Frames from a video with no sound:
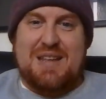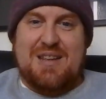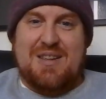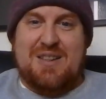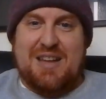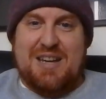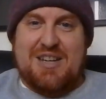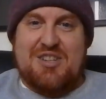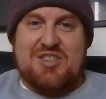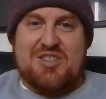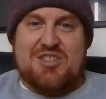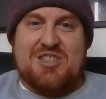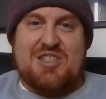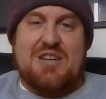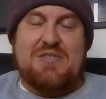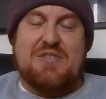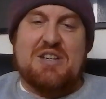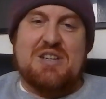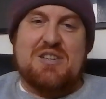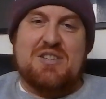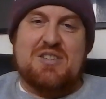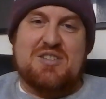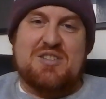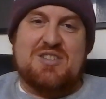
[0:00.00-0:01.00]
that like
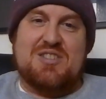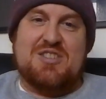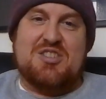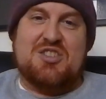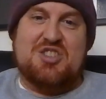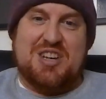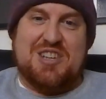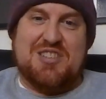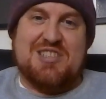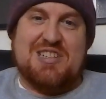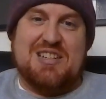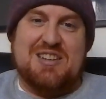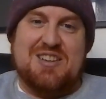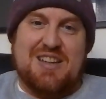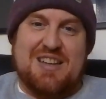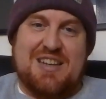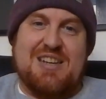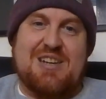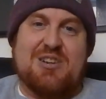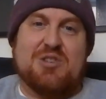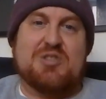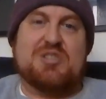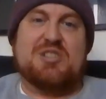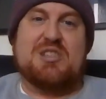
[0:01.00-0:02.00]
even suggesting
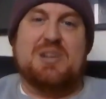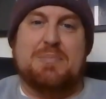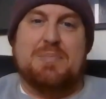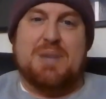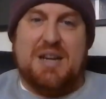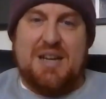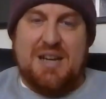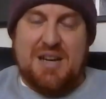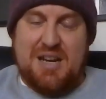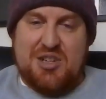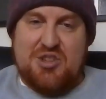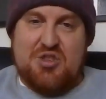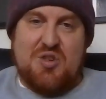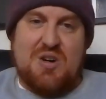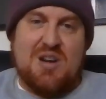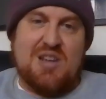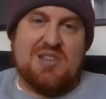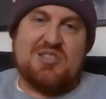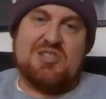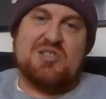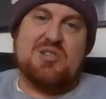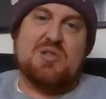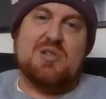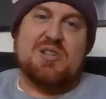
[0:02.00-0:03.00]
like somebody I
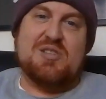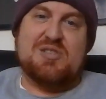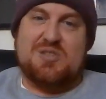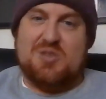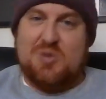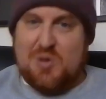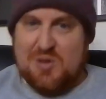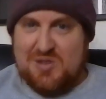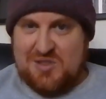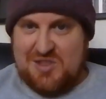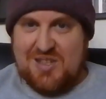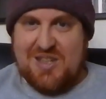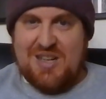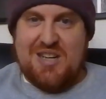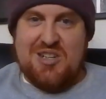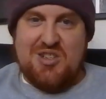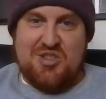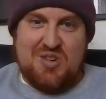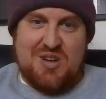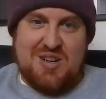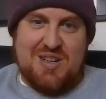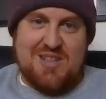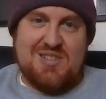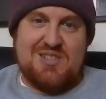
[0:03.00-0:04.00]
trust or a source that
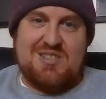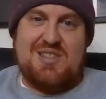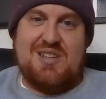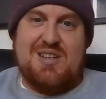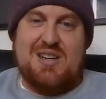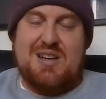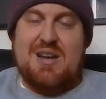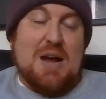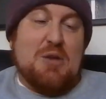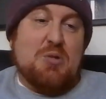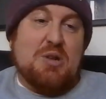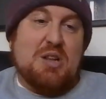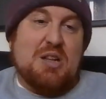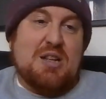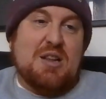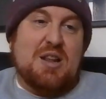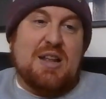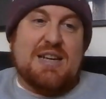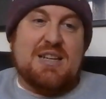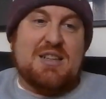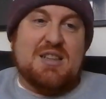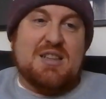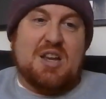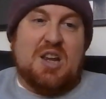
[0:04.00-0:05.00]
I trust. I
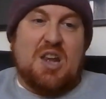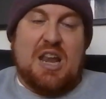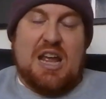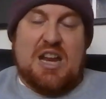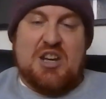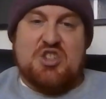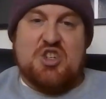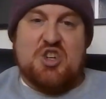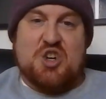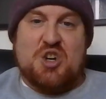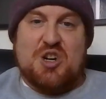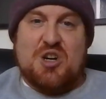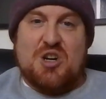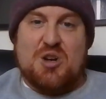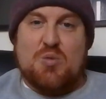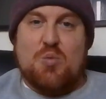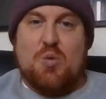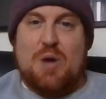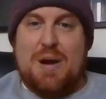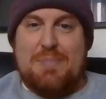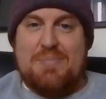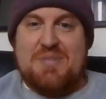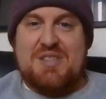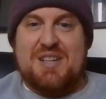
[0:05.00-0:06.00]
really like the
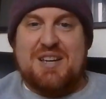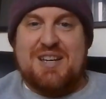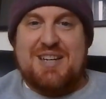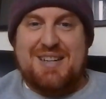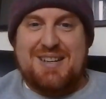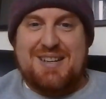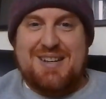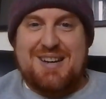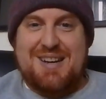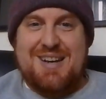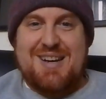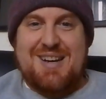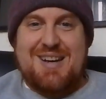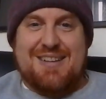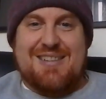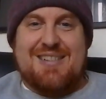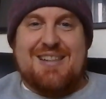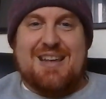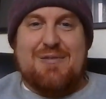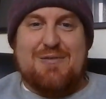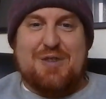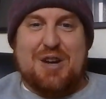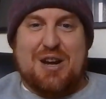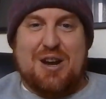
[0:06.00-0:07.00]
Ledger website. I
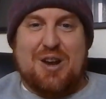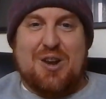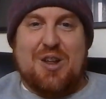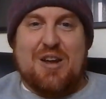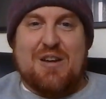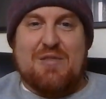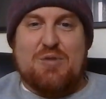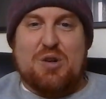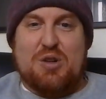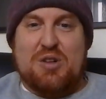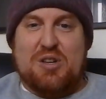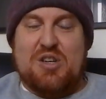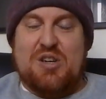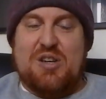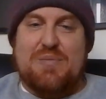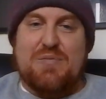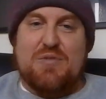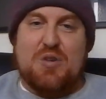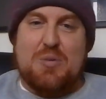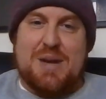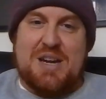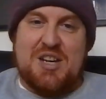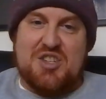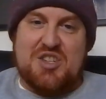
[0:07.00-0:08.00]
think they've got a lot of really good
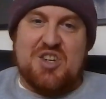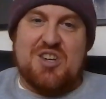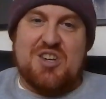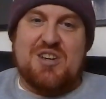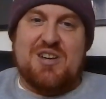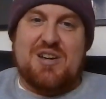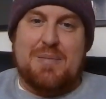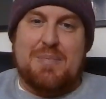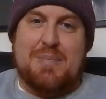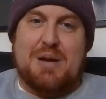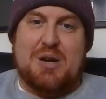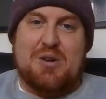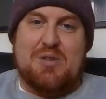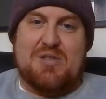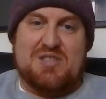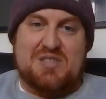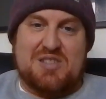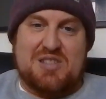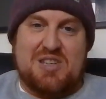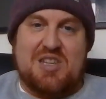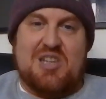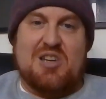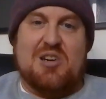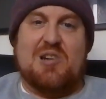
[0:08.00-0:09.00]
information
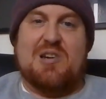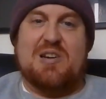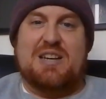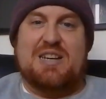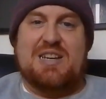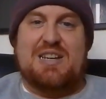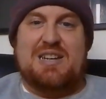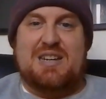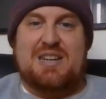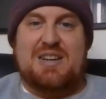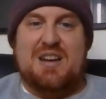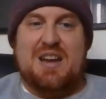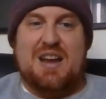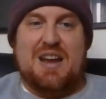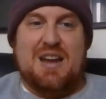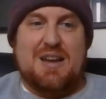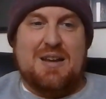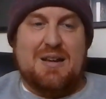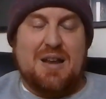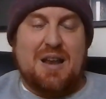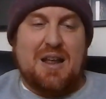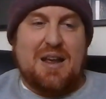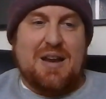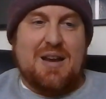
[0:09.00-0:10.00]
about security
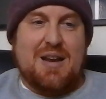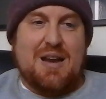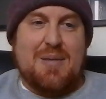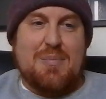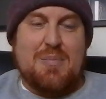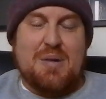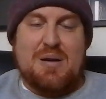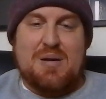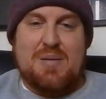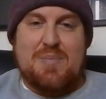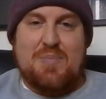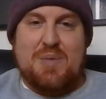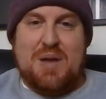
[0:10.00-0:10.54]
and like I,